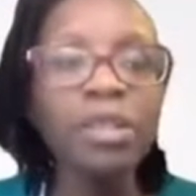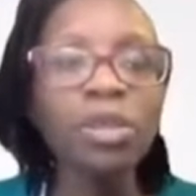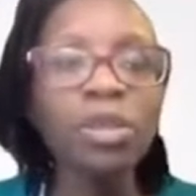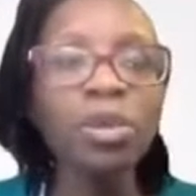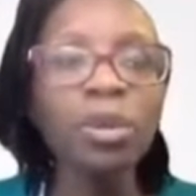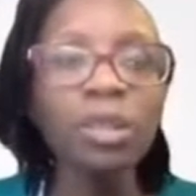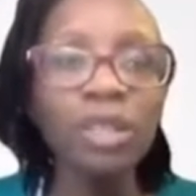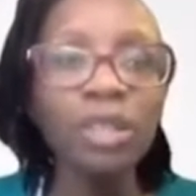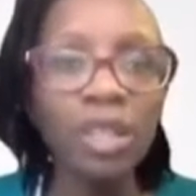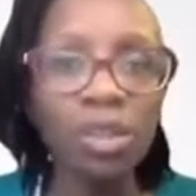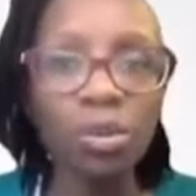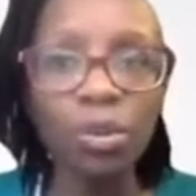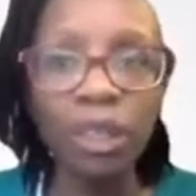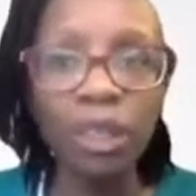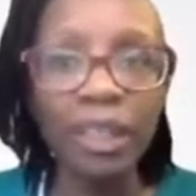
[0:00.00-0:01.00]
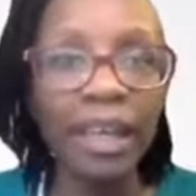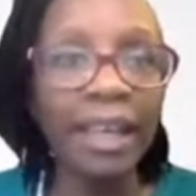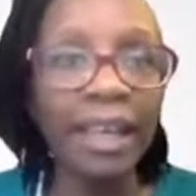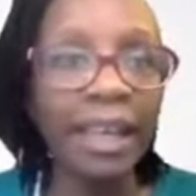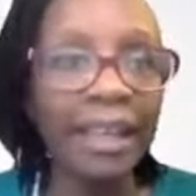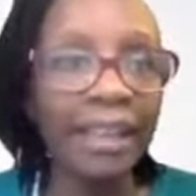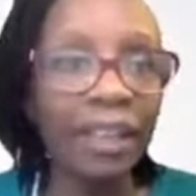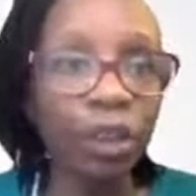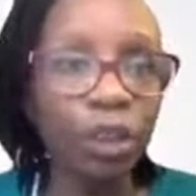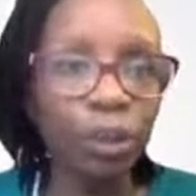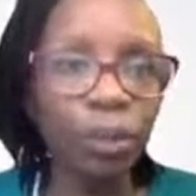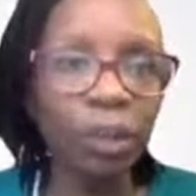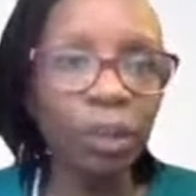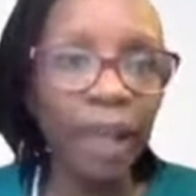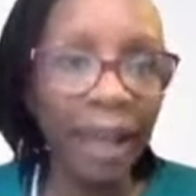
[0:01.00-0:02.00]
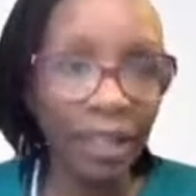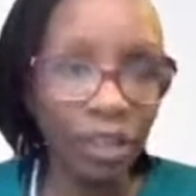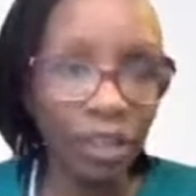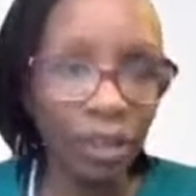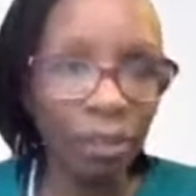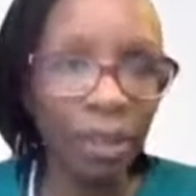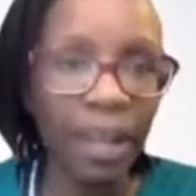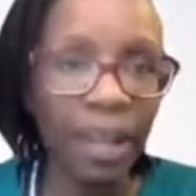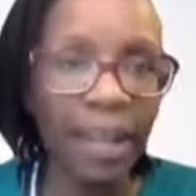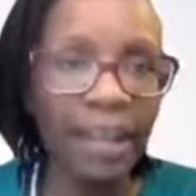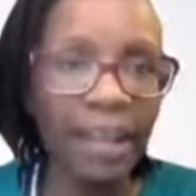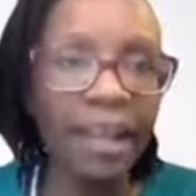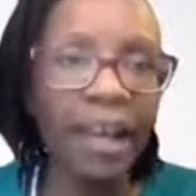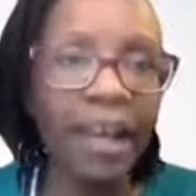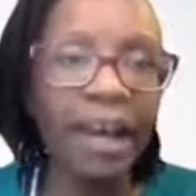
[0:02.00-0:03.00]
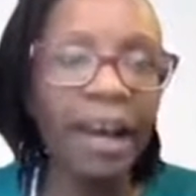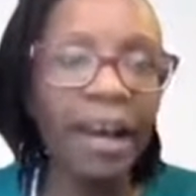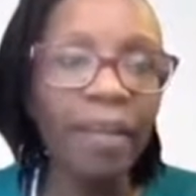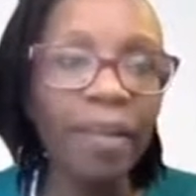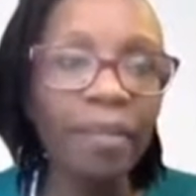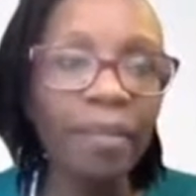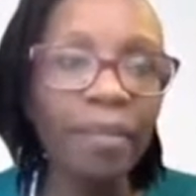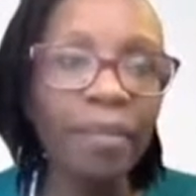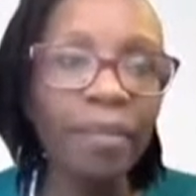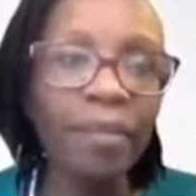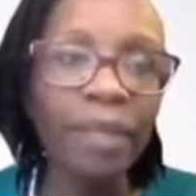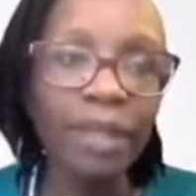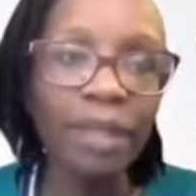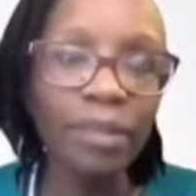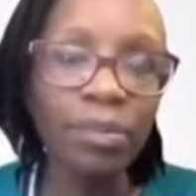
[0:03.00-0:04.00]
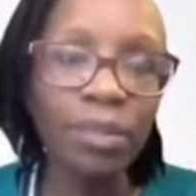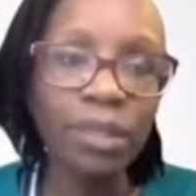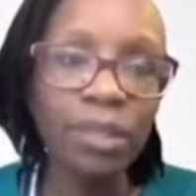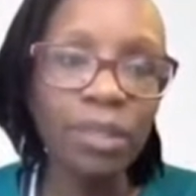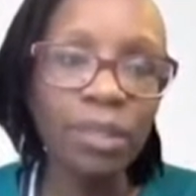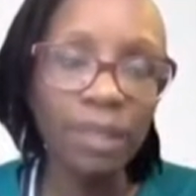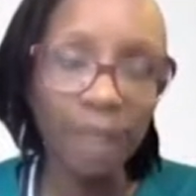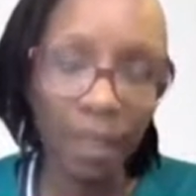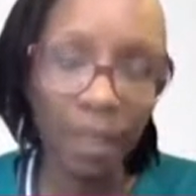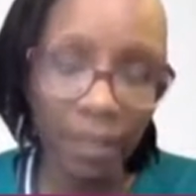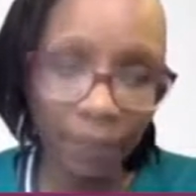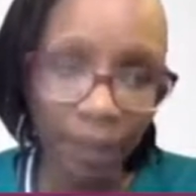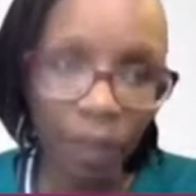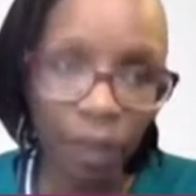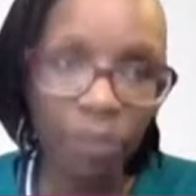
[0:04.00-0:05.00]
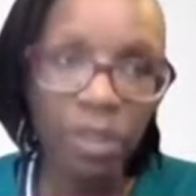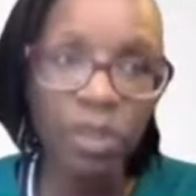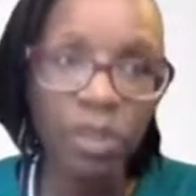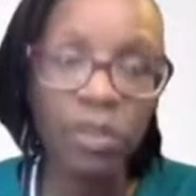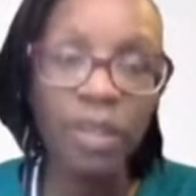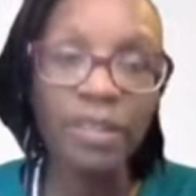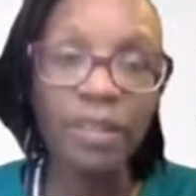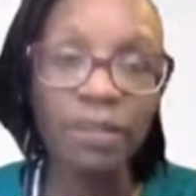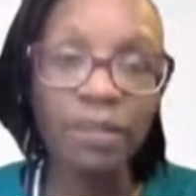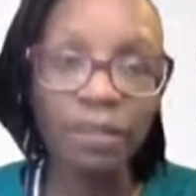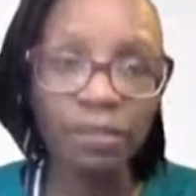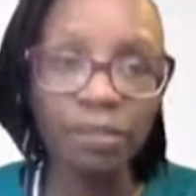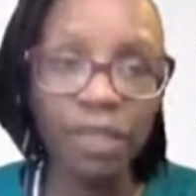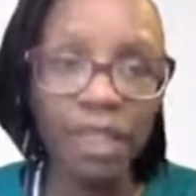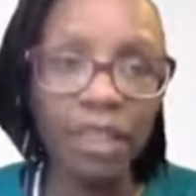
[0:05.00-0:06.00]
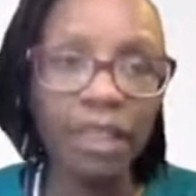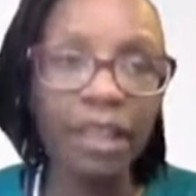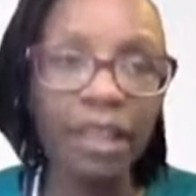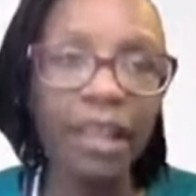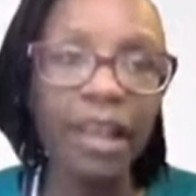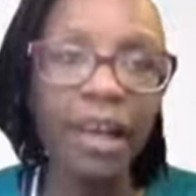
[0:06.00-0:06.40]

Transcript: So, just to quickly highlight the Global Action Plan um, that was uh, developed in 2015,